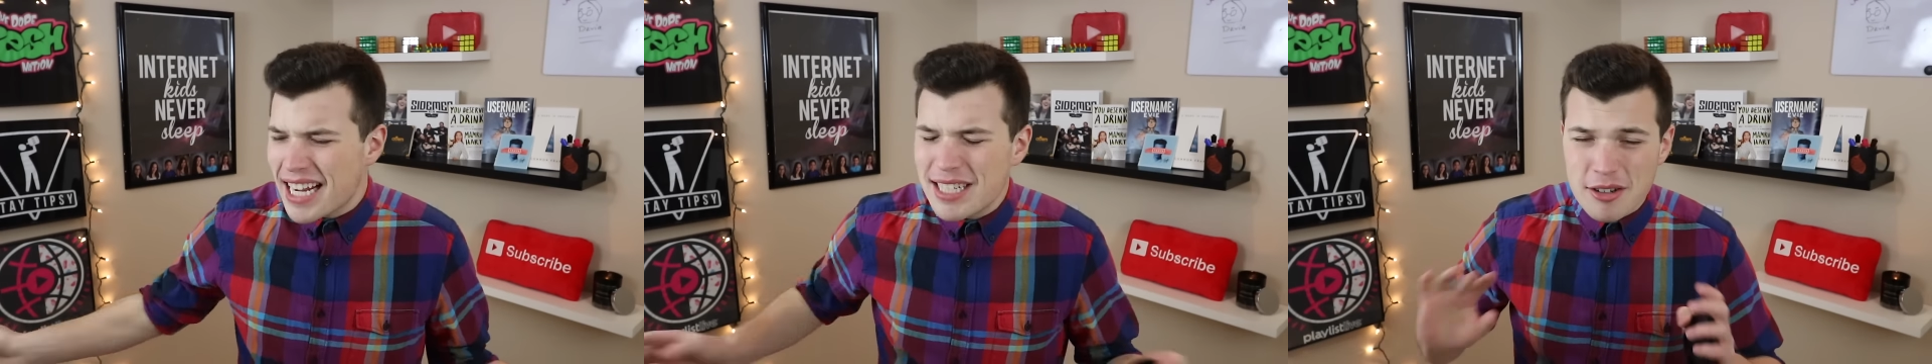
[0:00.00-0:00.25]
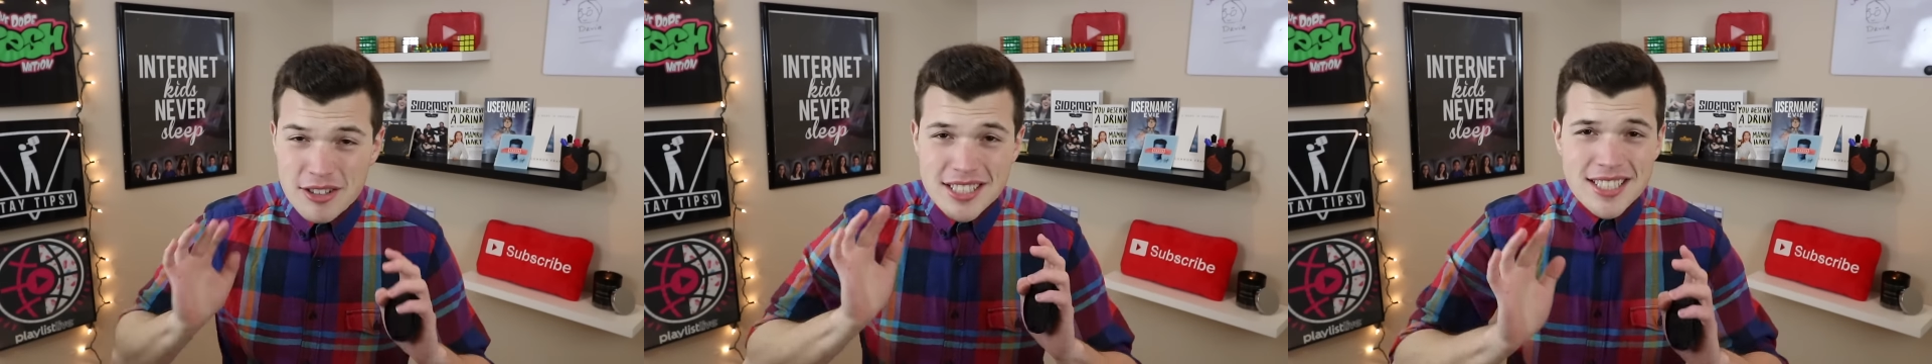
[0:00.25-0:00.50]
I
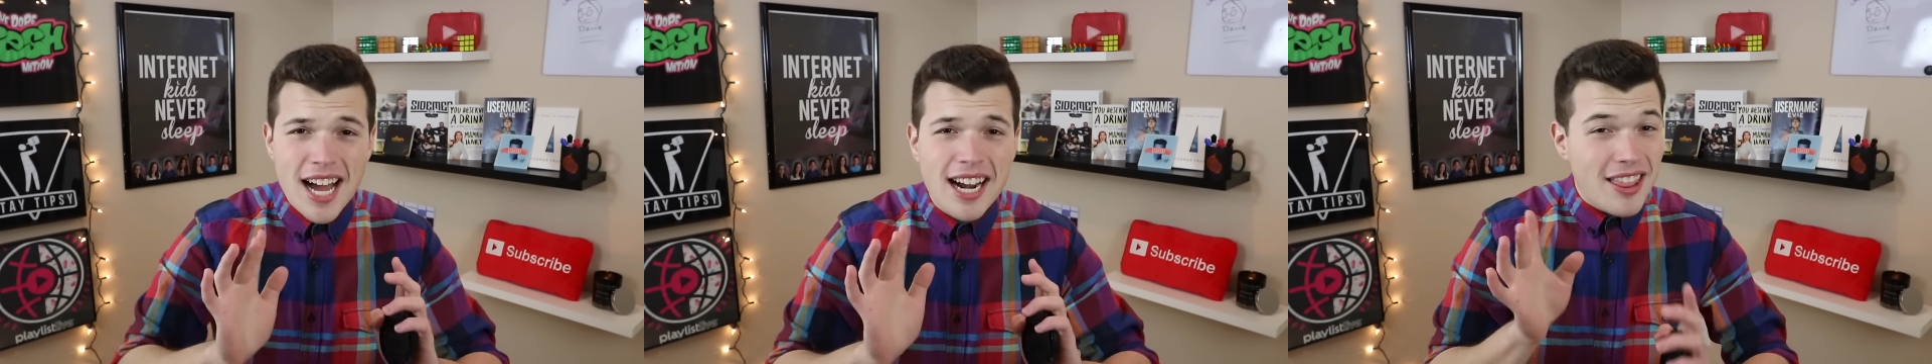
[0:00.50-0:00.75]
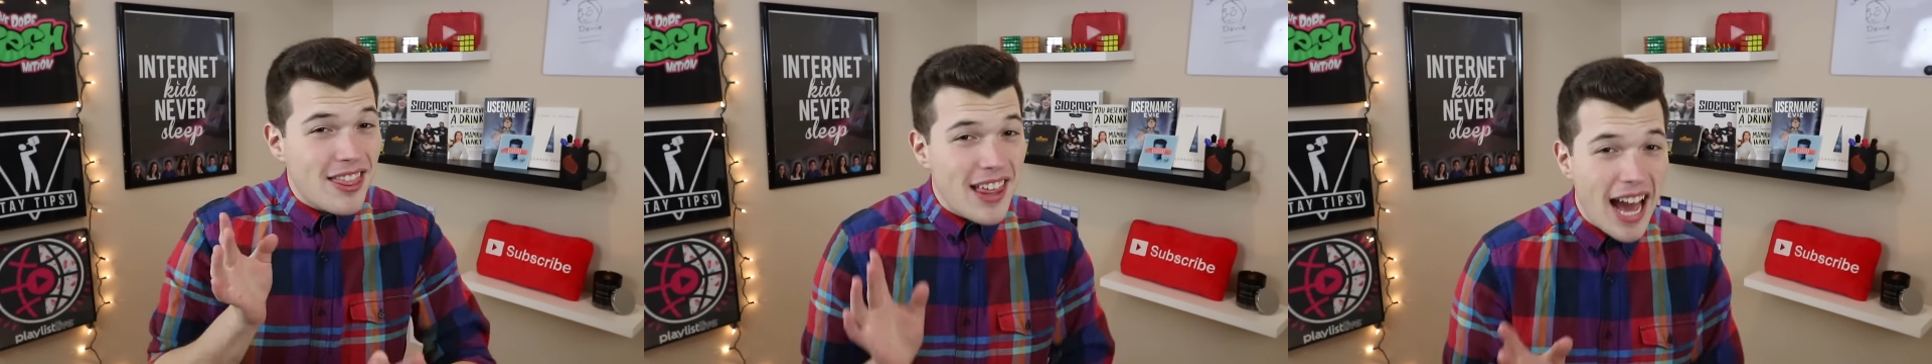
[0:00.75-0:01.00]
know it's
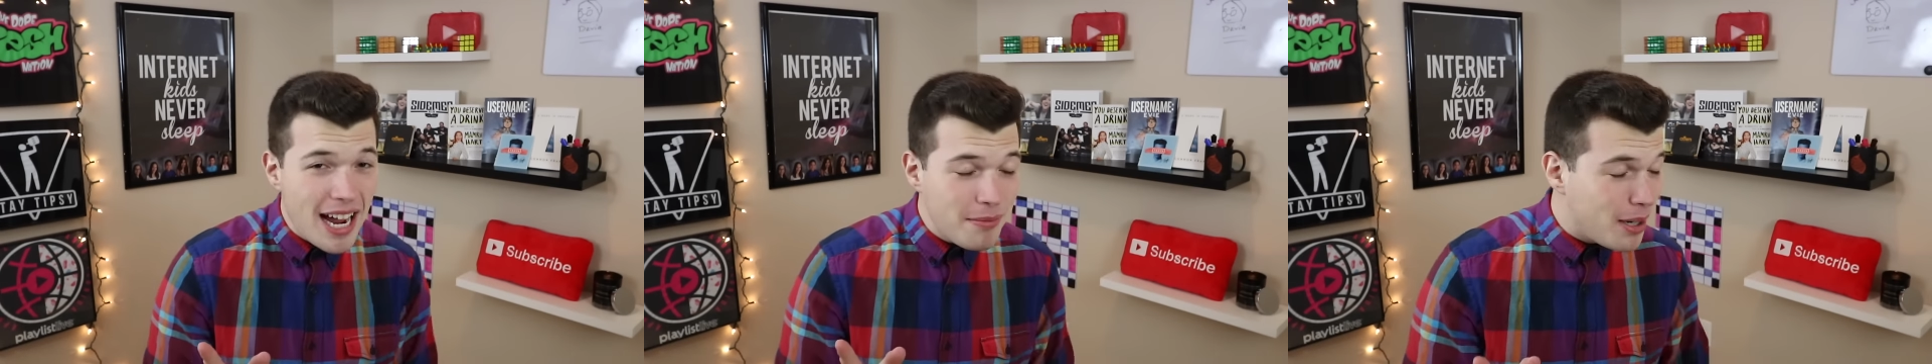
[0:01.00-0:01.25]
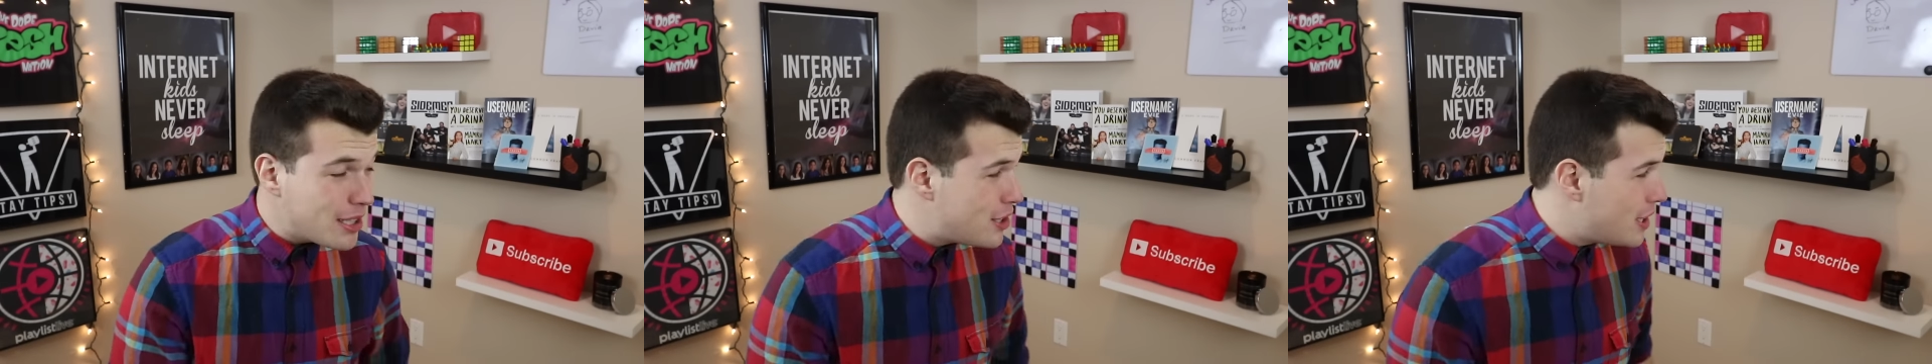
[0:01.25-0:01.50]
not that
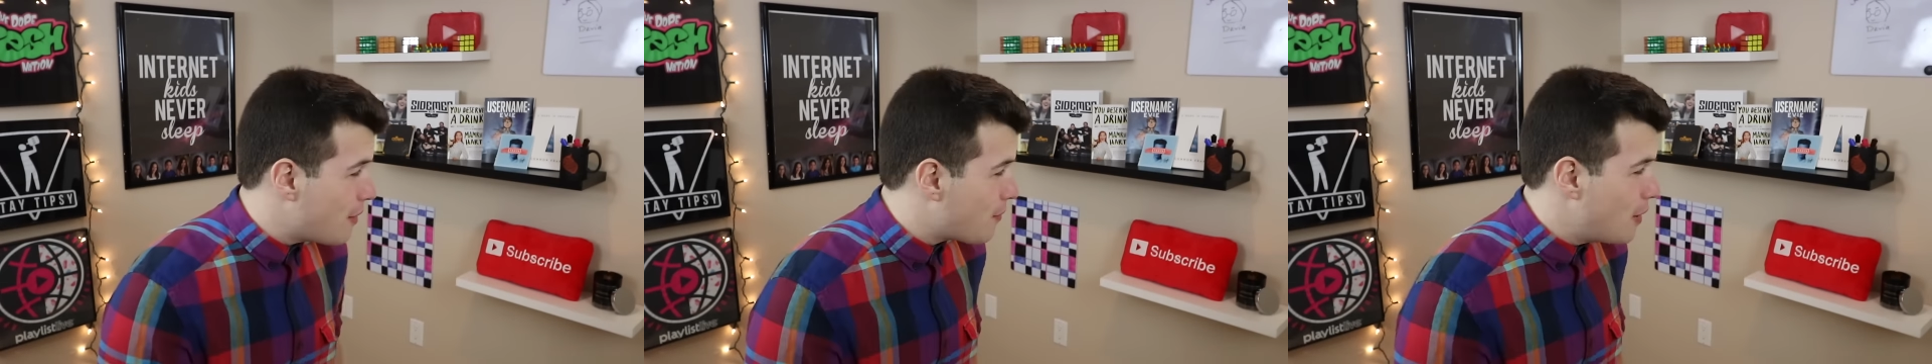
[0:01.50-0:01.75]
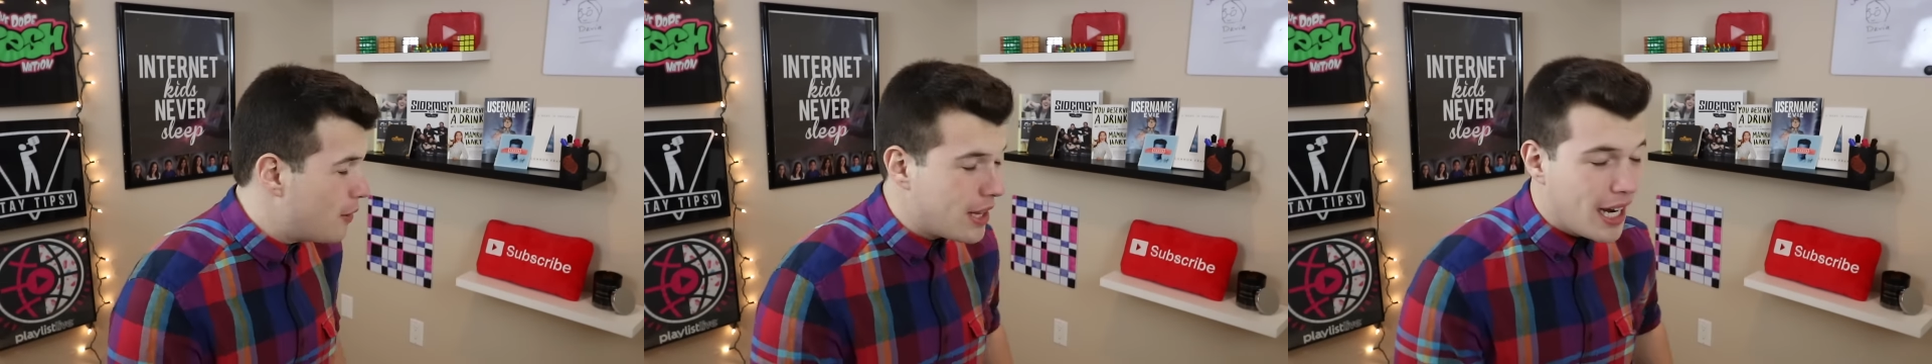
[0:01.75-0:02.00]
much
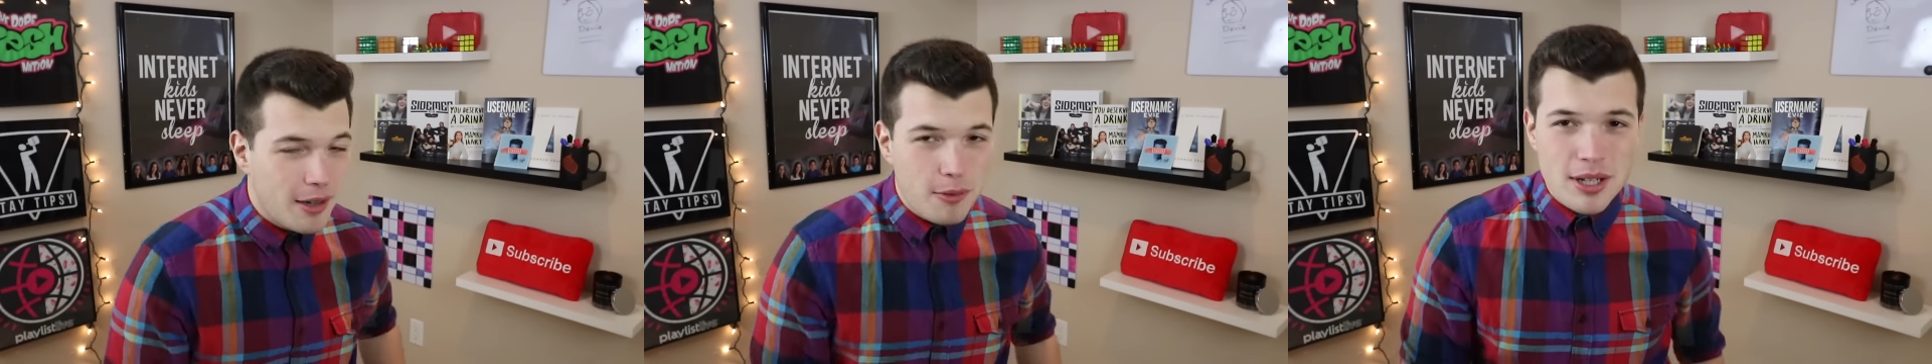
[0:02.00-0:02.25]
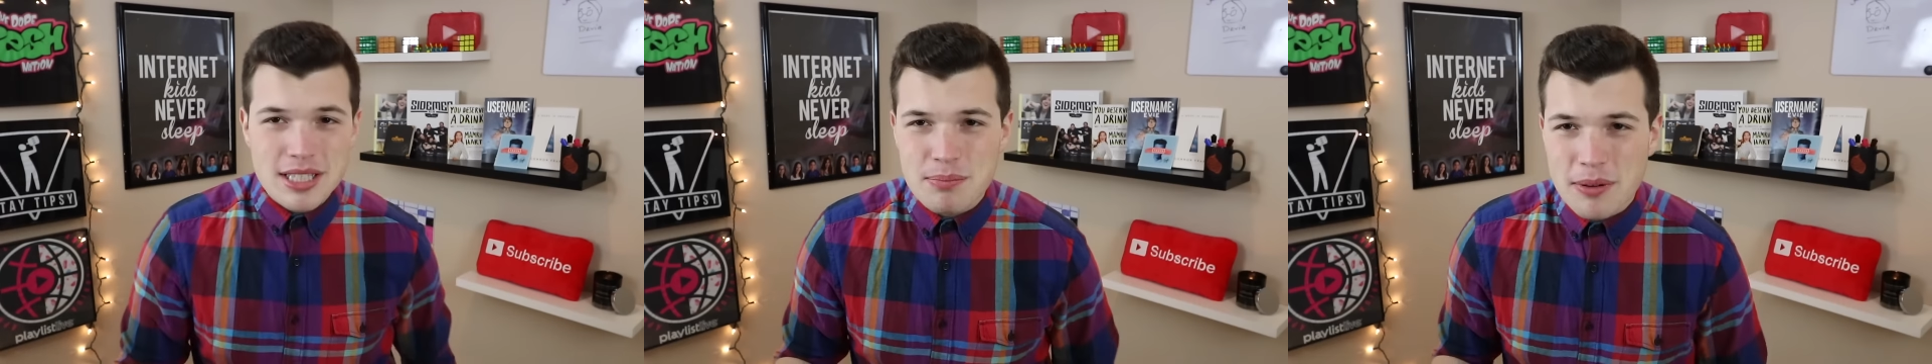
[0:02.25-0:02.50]
different than it
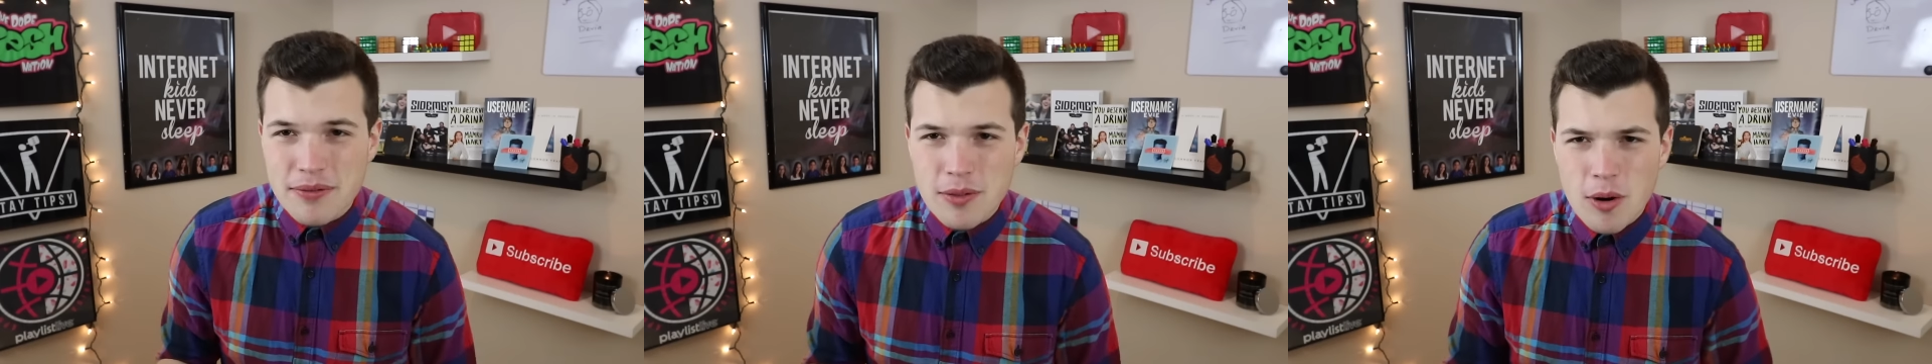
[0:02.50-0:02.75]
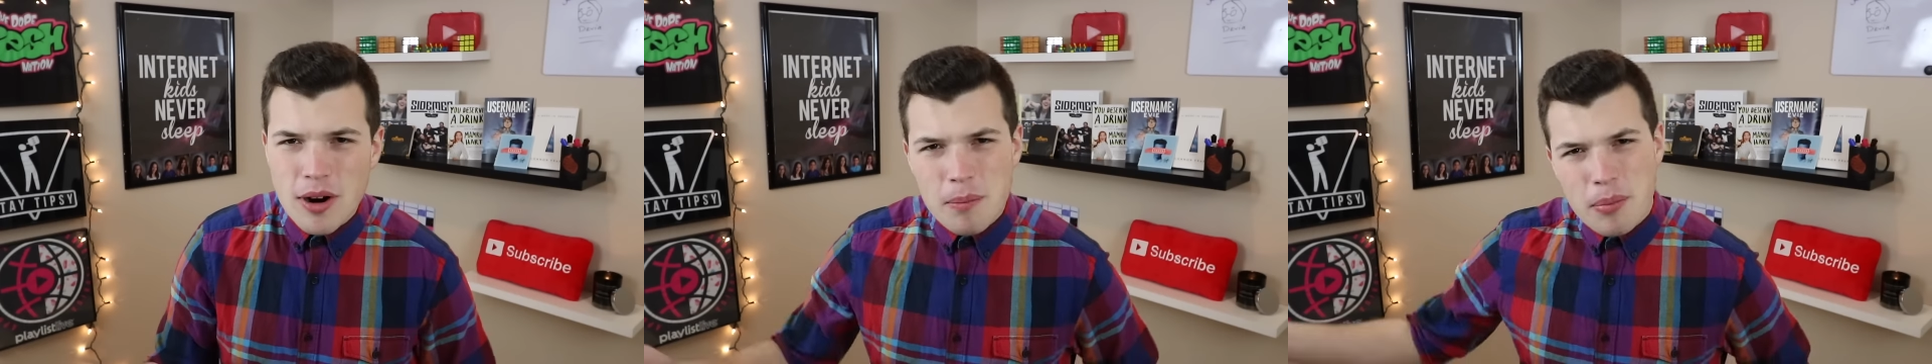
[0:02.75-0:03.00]
was
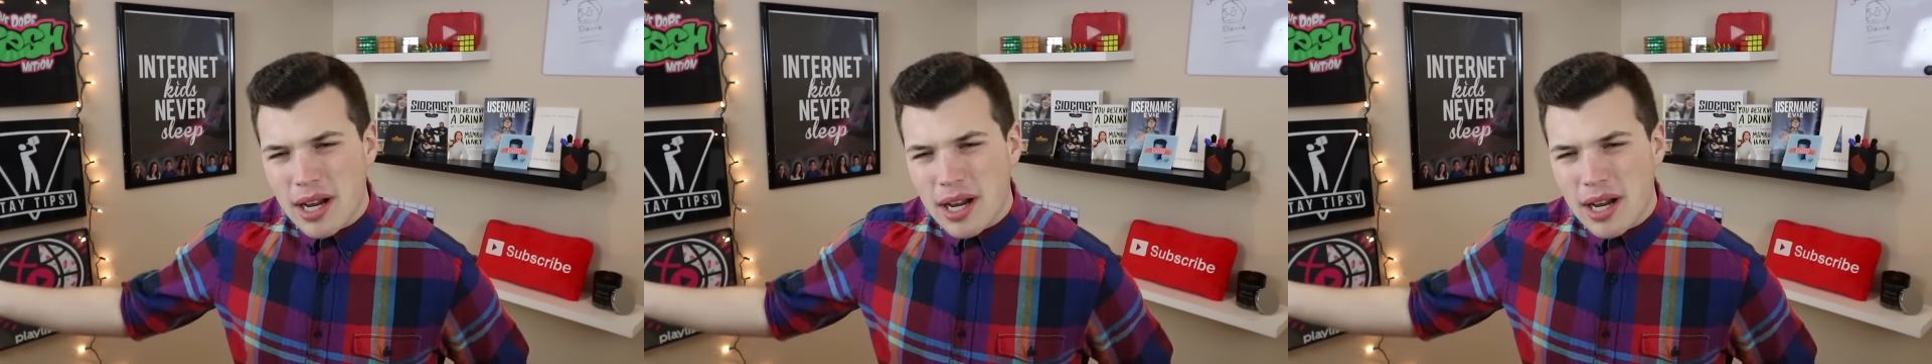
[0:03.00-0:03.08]
before,